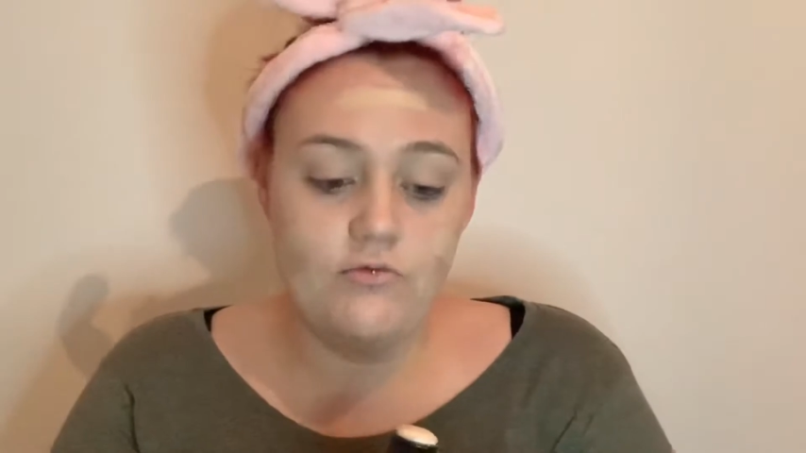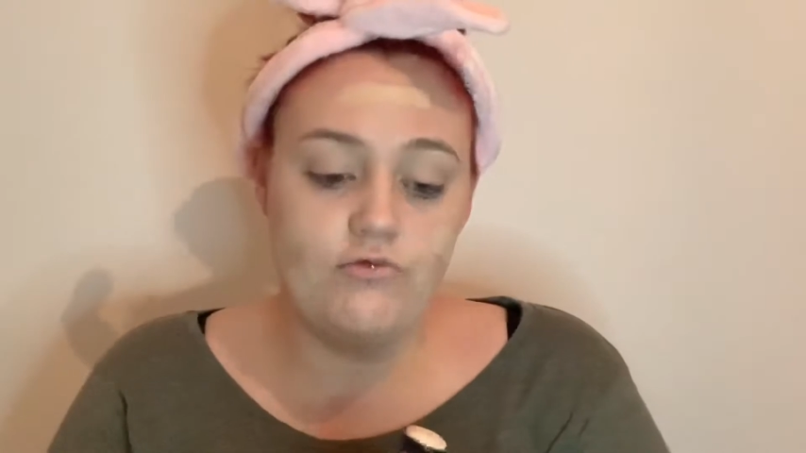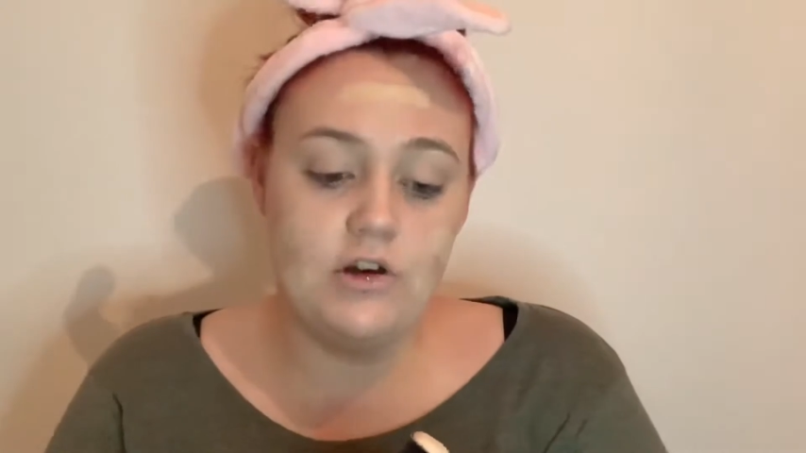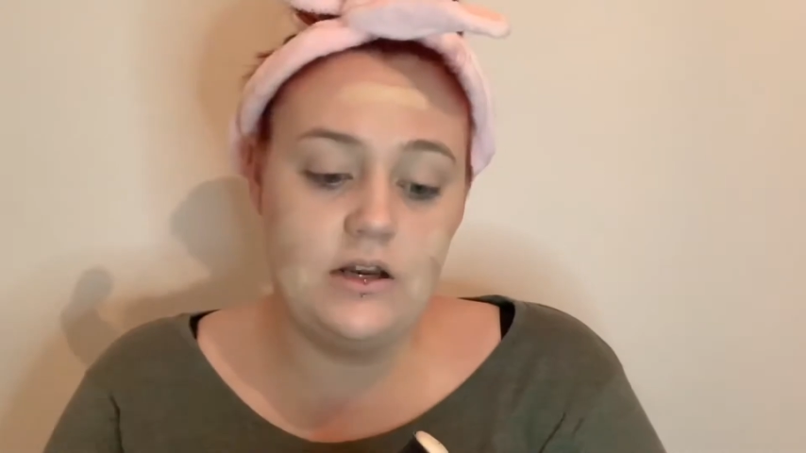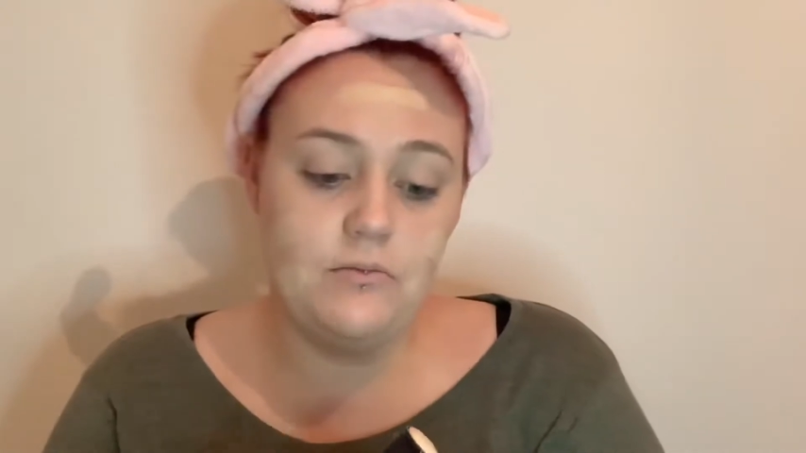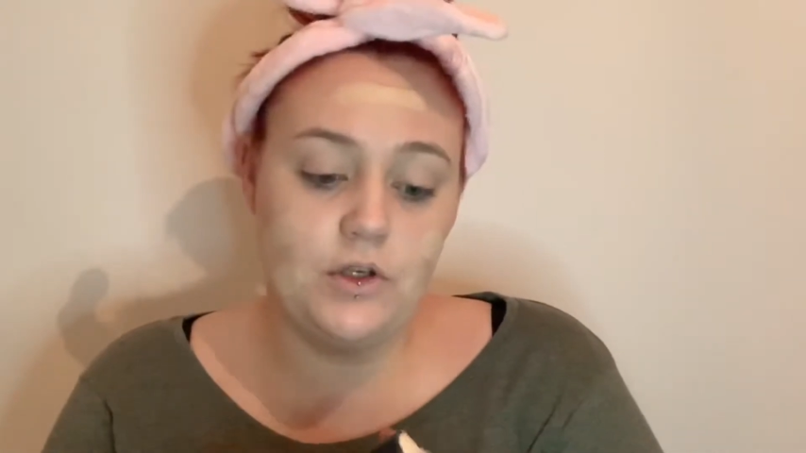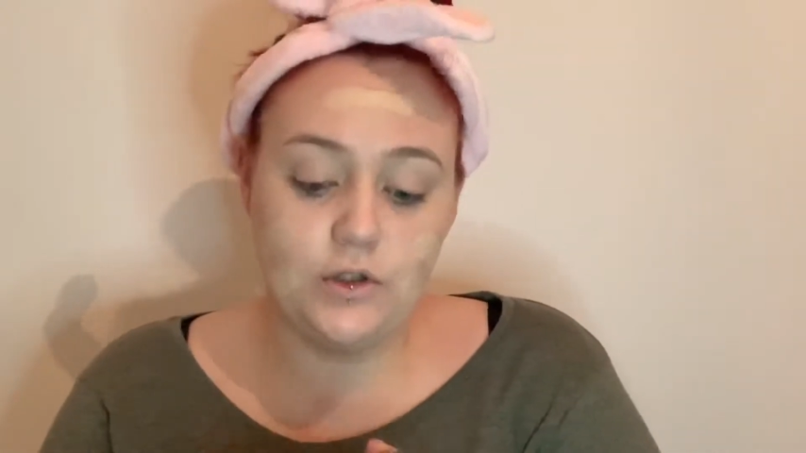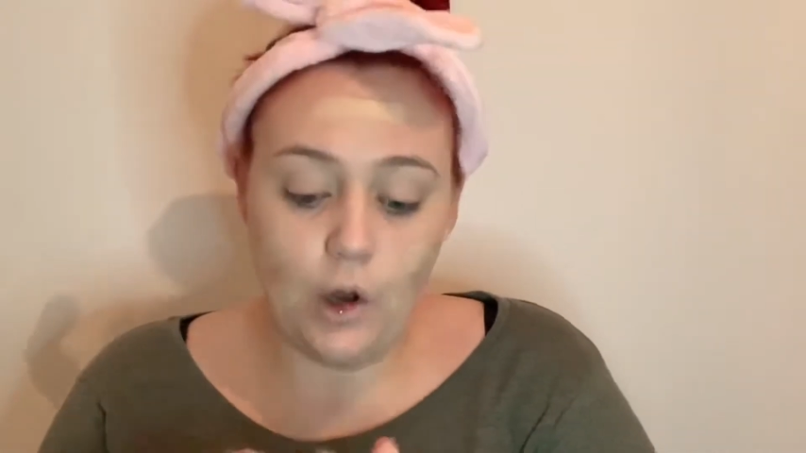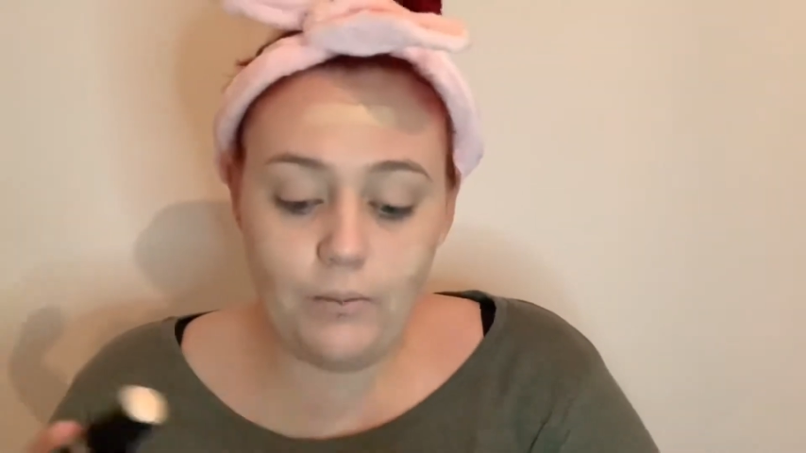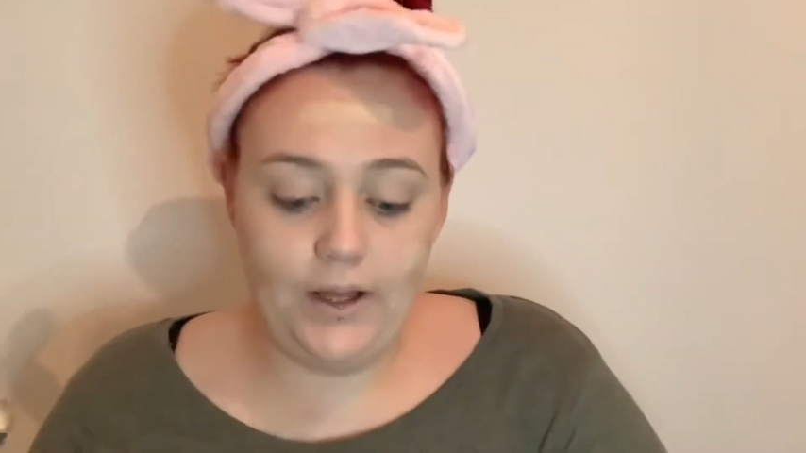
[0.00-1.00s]
really most
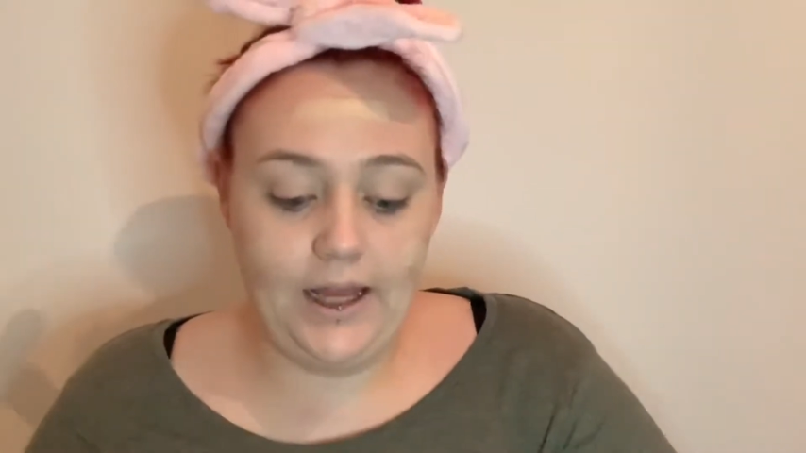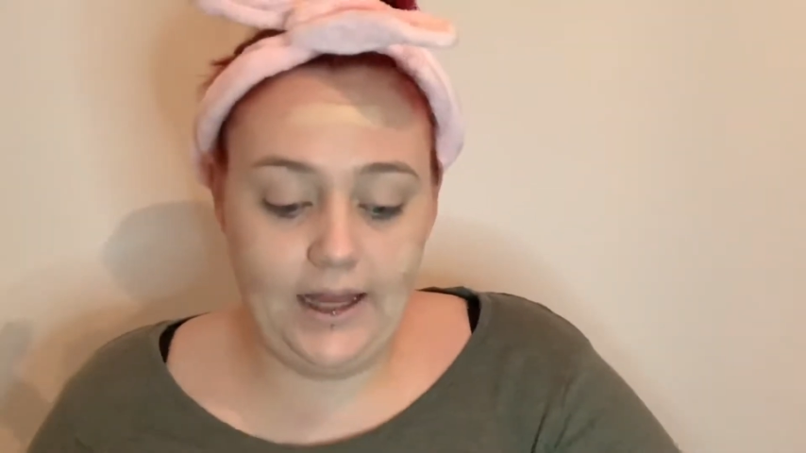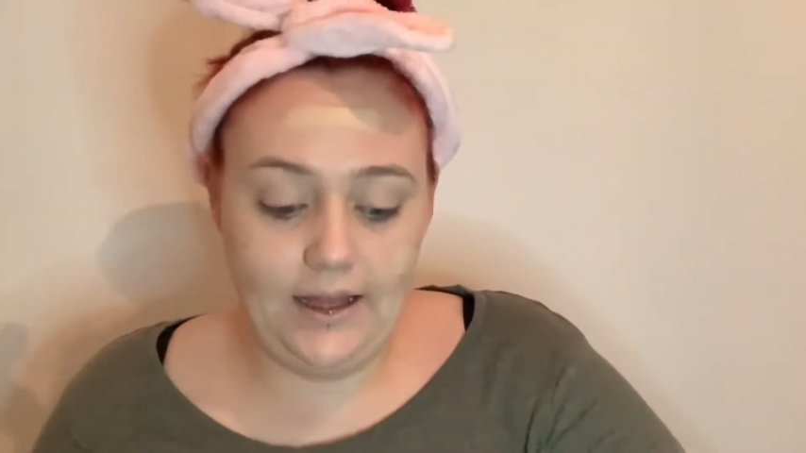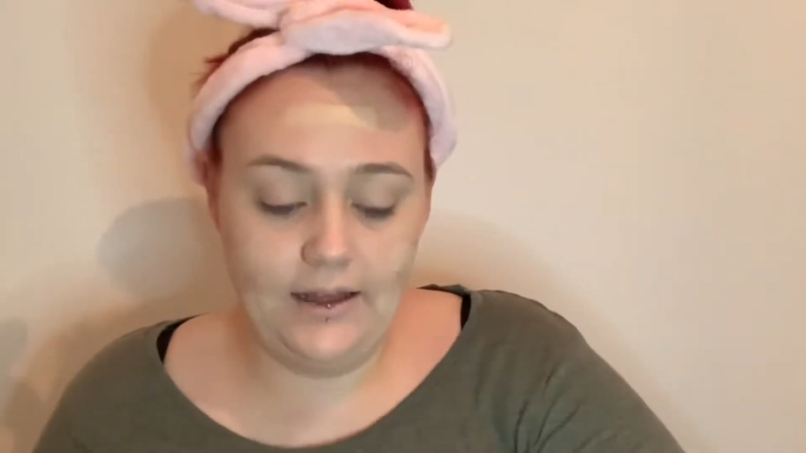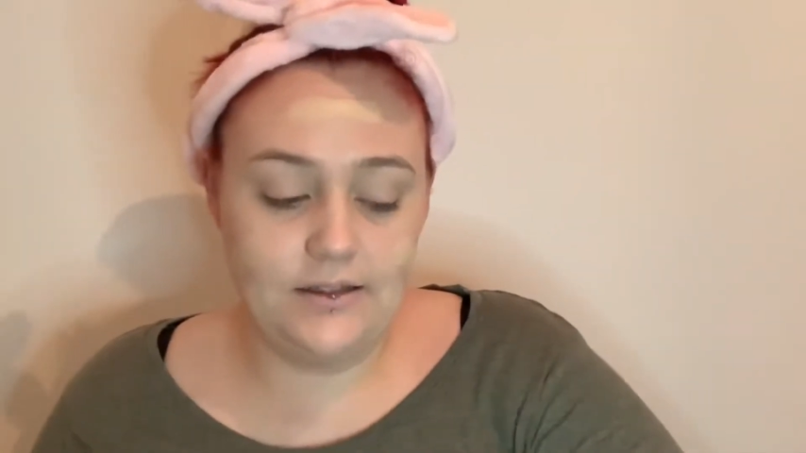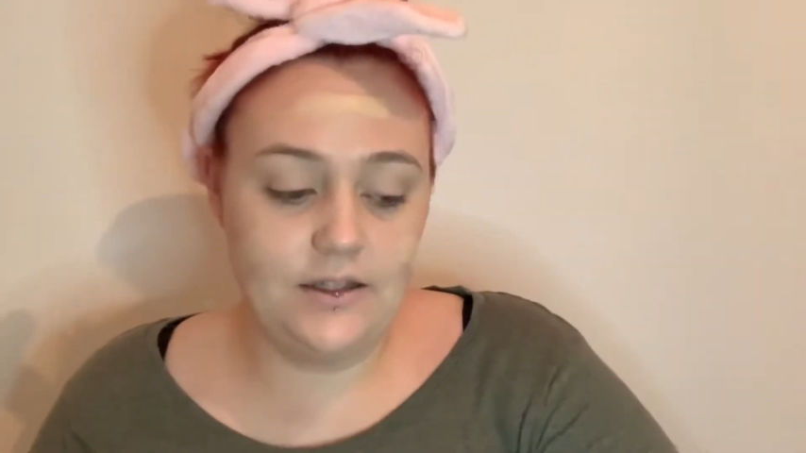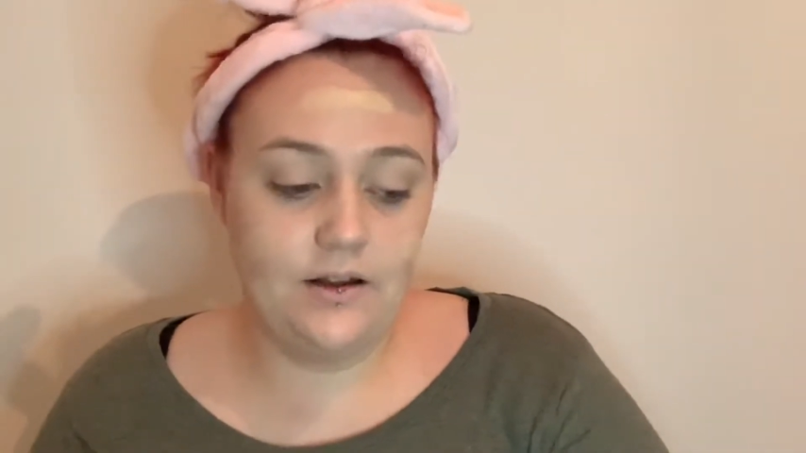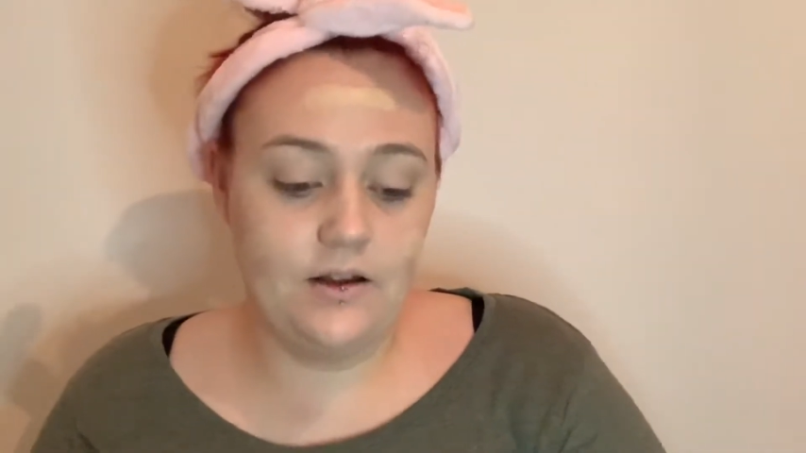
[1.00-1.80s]
complicated.